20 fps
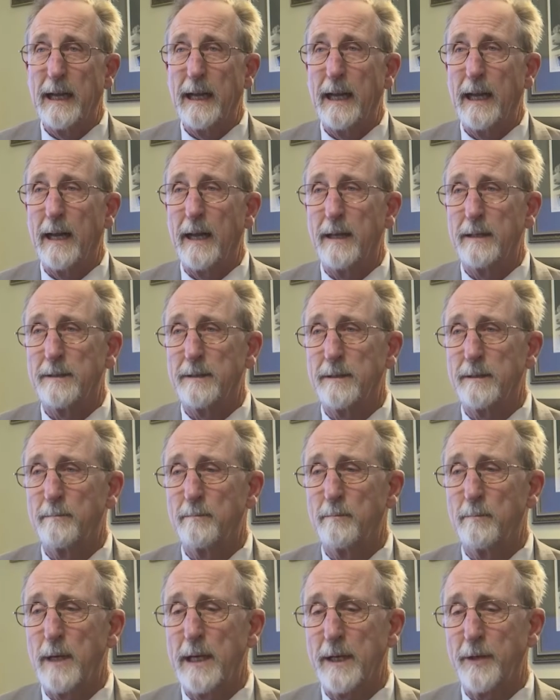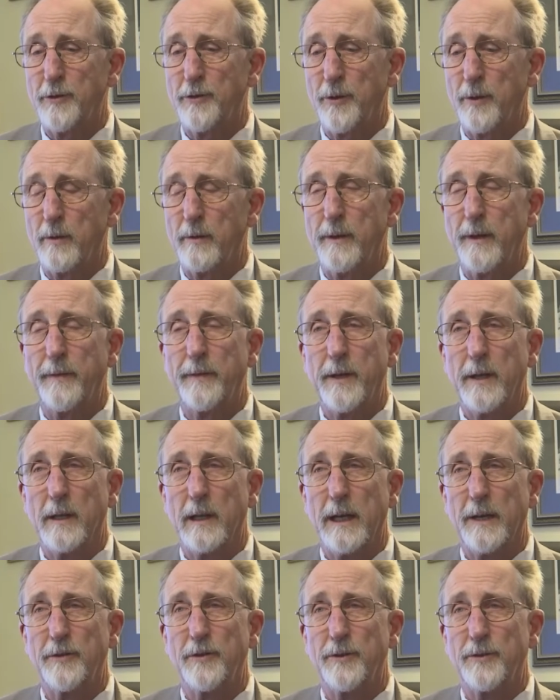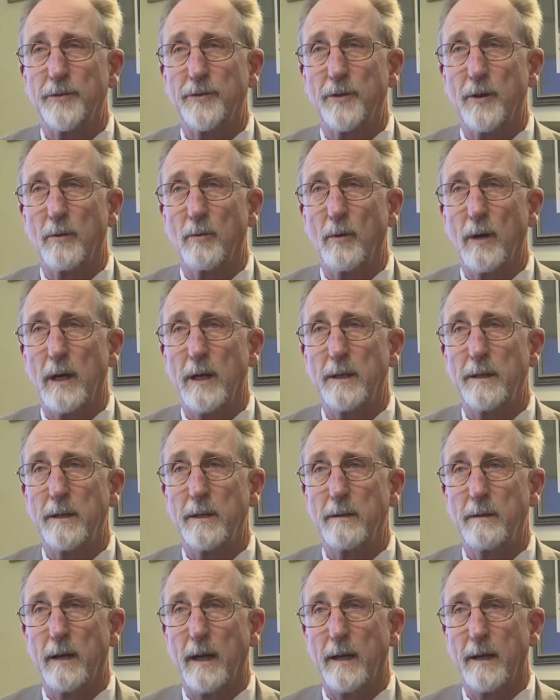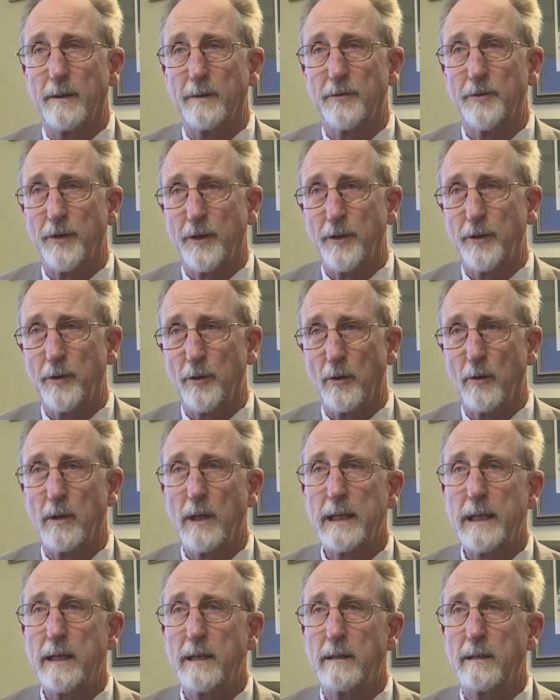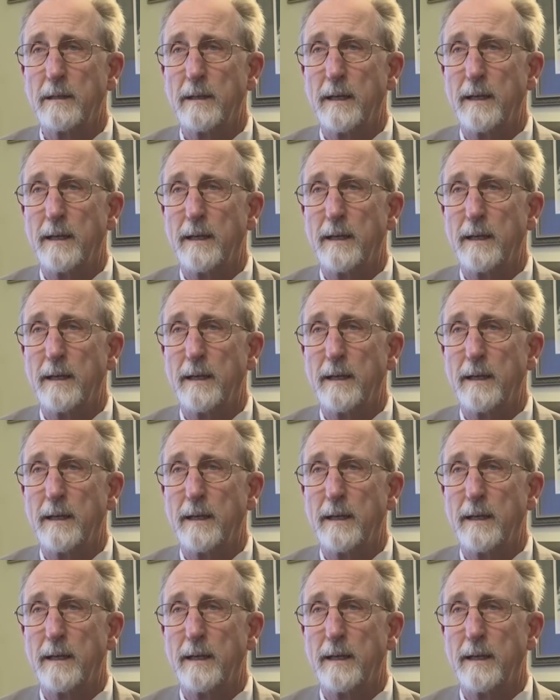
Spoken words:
and make sure that the elections are run securely